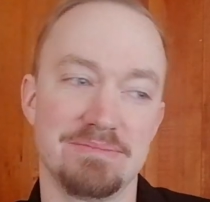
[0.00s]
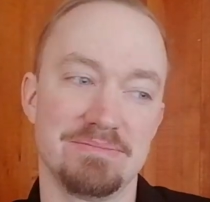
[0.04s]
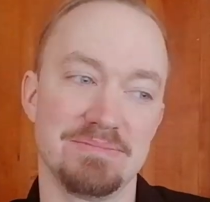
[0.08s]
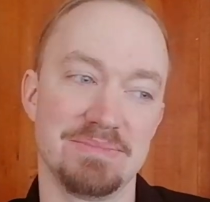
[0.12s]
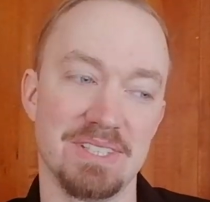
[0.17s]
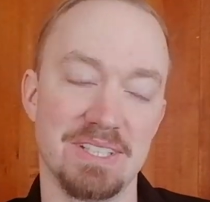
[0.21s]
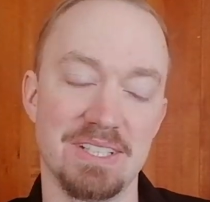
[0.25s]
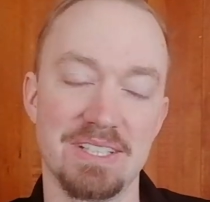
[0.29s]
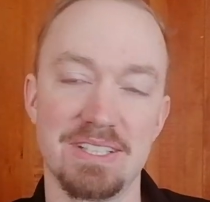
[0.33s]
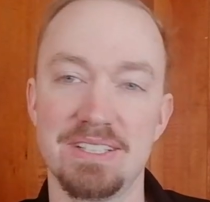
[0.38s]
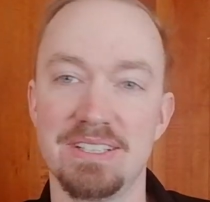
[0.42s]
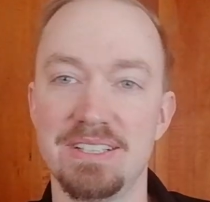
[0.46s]
Yeah,
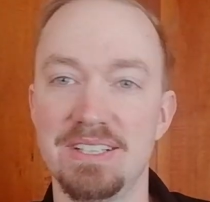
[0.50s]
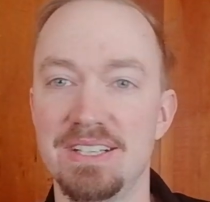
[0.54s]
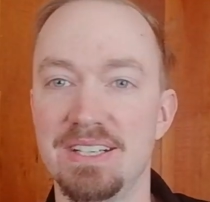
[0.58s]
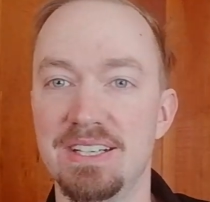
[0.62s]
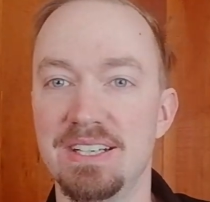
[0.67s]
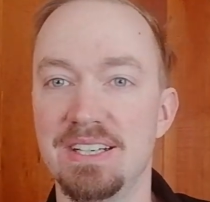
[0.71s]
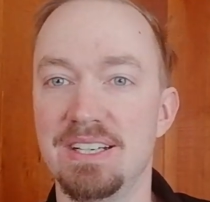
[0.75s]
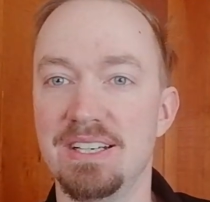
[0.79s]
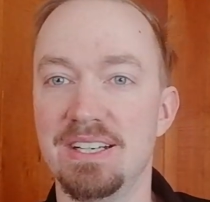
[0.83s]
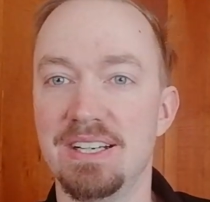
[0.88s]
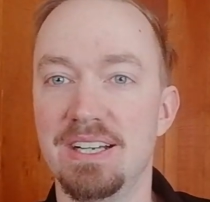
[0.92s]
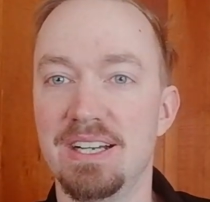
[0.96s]

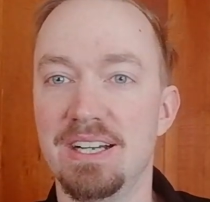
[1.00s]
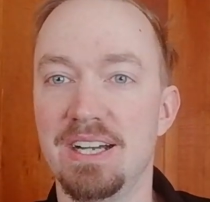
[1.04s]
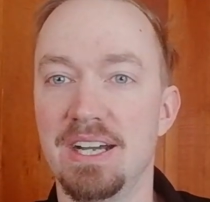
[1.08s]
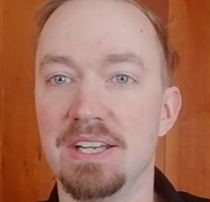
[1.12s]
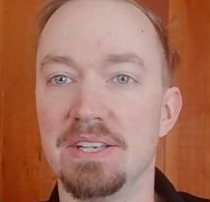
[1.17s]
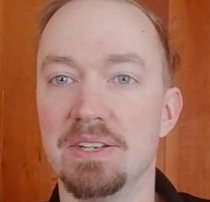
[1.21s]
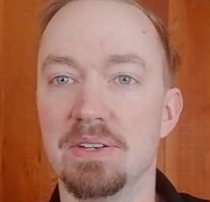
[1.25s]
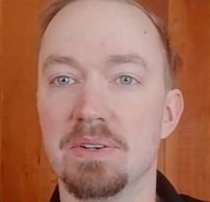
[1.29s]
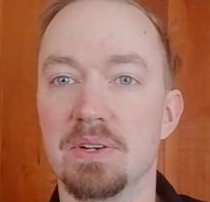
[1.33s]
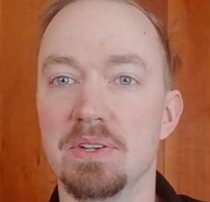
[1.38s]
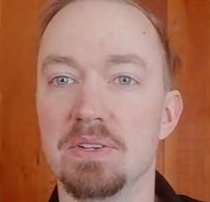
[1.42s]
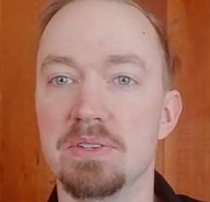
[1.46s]
I
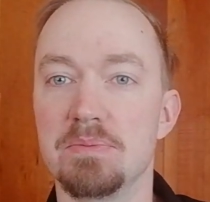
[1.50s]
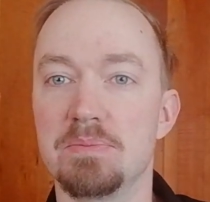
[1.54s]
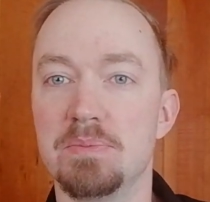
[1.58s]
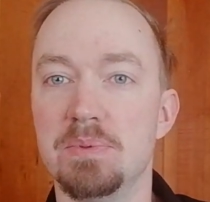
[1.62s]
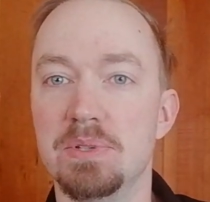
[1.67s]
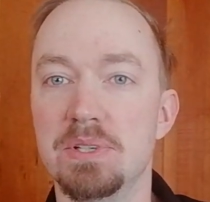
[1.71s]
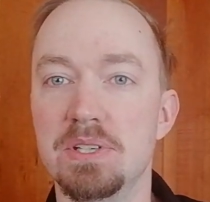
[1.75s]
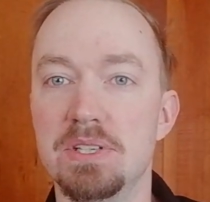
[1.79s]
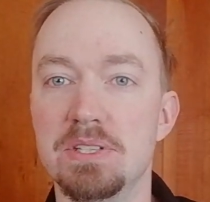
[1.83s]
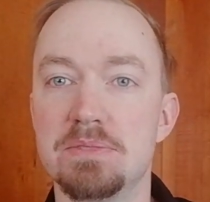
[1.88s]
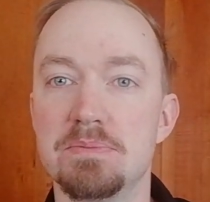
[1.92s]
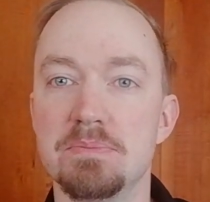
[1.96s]
don't know. The
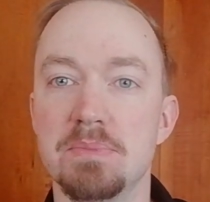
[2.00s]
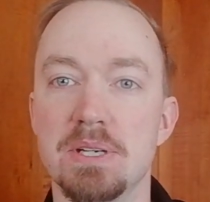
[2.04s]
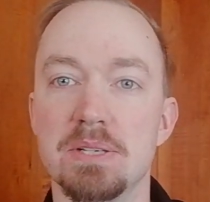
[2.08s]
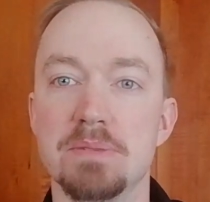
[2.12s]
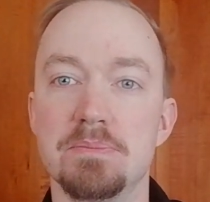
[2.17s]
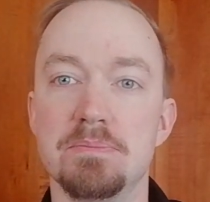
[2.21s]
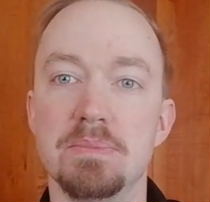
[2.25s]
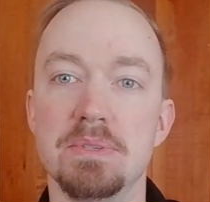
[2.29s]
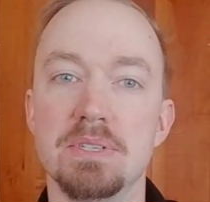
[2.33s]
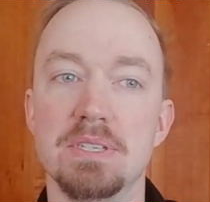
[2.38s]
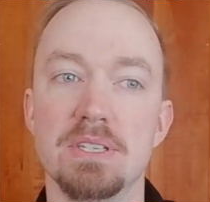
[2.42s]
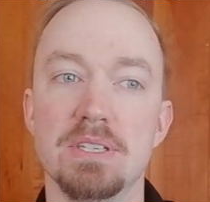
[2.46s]
police might
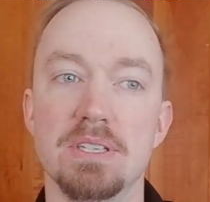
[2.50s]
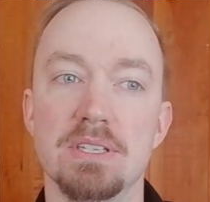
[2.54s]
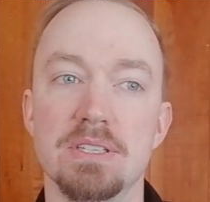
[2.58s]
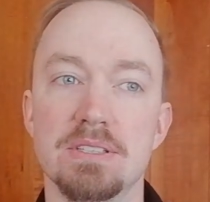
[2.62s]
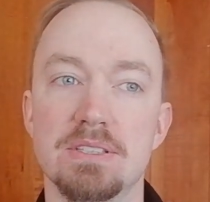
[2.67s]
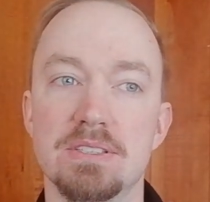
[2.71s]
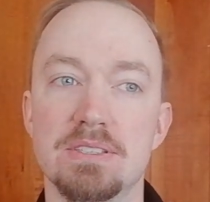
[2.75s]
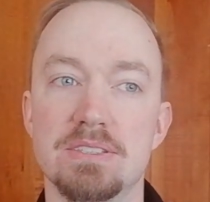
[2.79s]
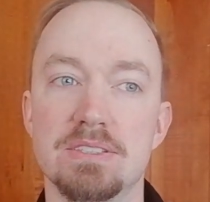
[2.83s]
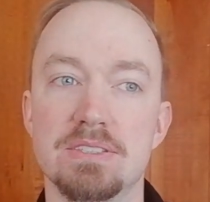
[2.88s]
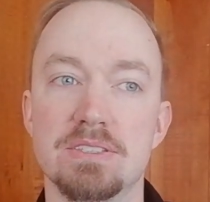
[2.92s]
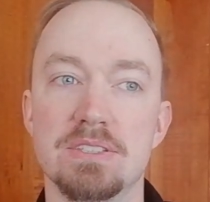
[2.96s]
be
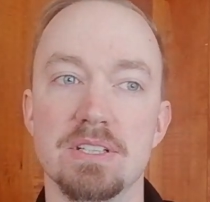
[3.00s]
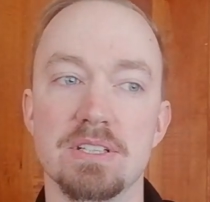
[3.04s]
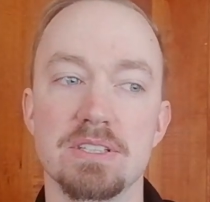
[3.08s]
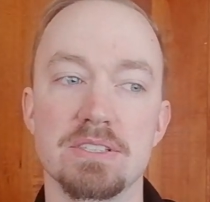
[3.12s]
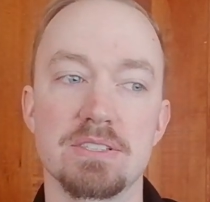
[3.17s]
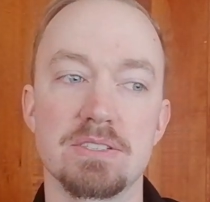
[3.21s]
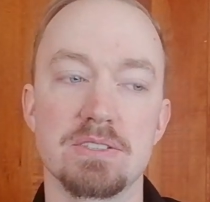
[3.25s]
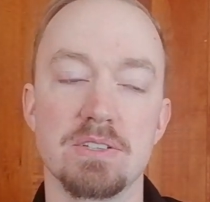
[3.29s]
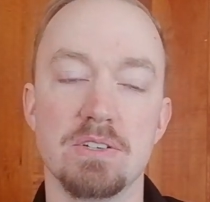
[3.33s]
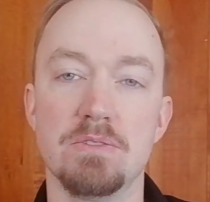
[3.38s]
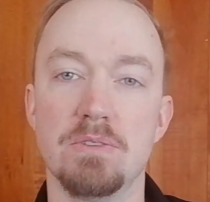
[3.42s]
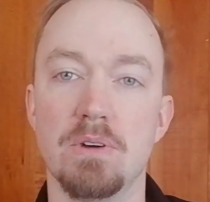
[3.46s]

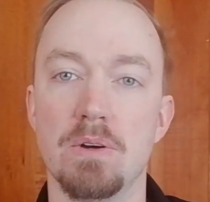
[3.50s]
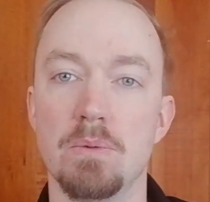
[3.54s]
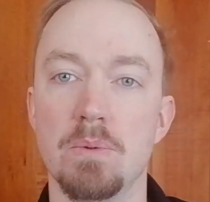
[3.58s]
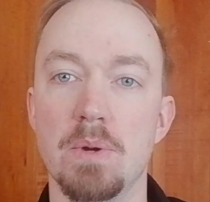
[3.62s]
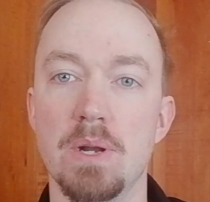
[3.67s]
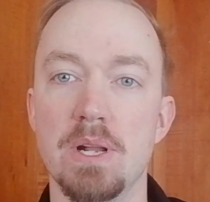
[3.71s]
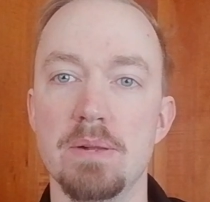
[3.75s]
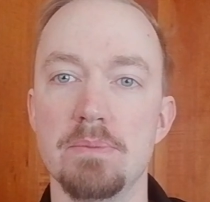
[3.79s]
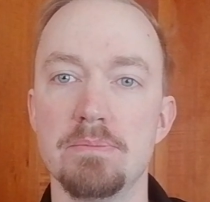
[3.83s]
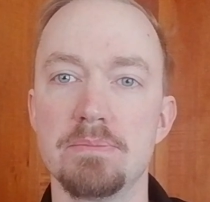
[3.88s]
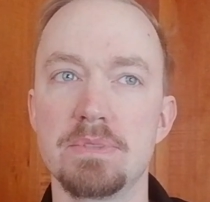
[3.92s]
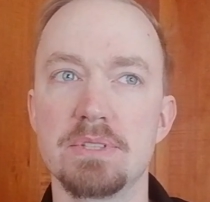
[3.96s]
just
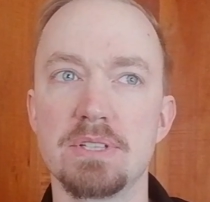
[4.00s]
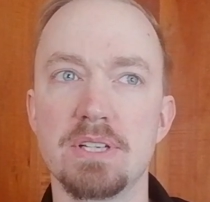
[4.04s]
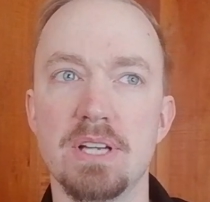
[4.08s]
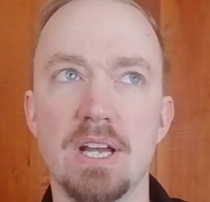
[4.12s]
overwhelmed.